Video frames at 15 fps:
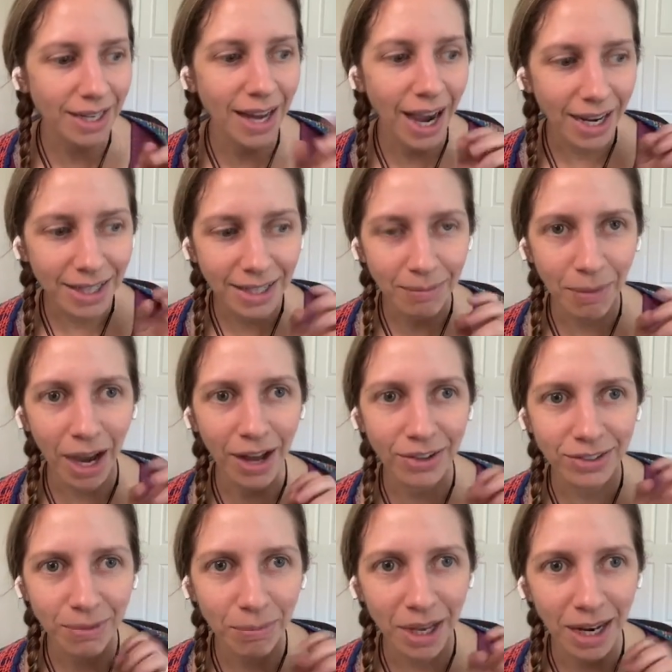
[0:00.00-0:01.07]
90
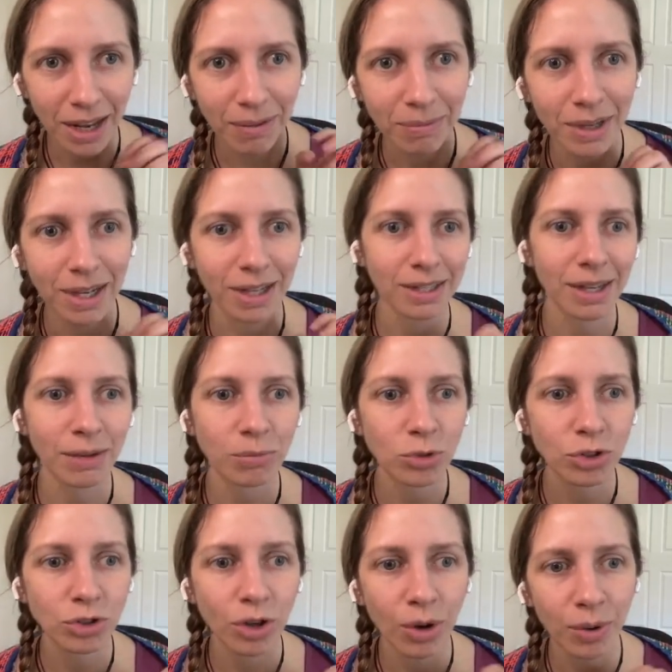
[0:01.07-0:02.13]
miles a minute because I'm
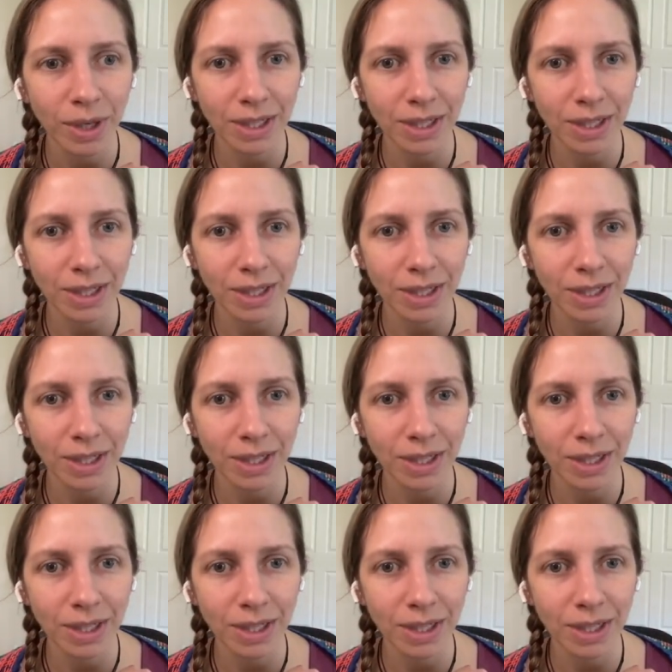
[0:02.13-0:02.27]
so